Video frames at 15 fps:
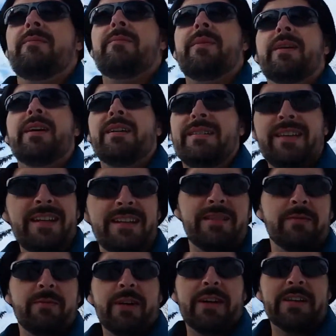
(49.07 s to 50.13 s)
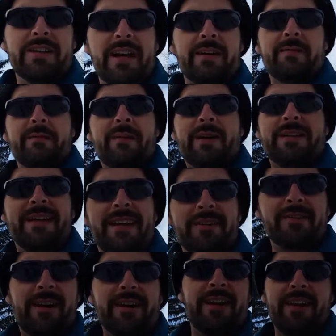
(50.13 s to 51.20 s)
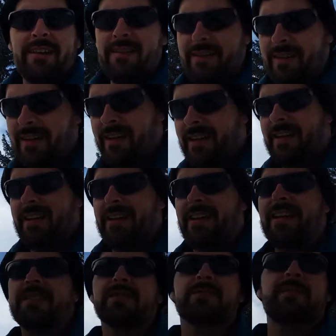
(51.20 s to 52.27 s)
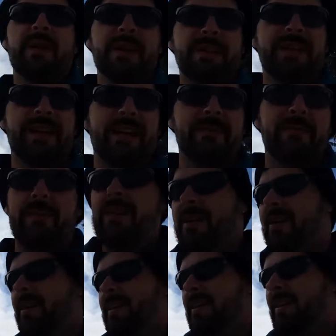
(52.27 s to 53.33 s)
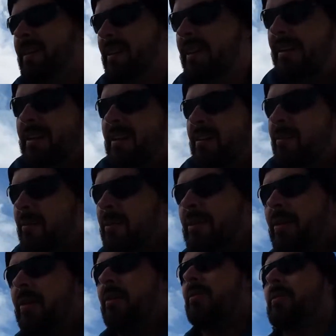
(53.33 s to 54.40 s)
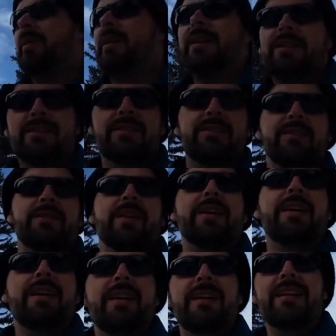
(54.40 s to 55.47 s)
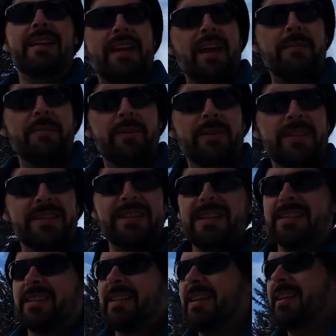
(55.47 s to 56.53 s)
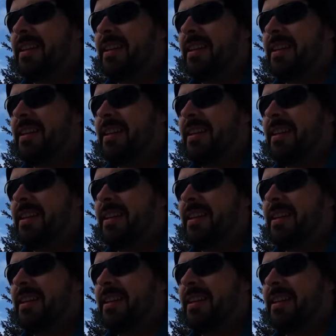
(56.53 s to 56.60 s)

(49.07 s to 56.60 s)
because it isn't wintertime in Montana right now. It's springtime. We are all the way into, I think, April the 6th.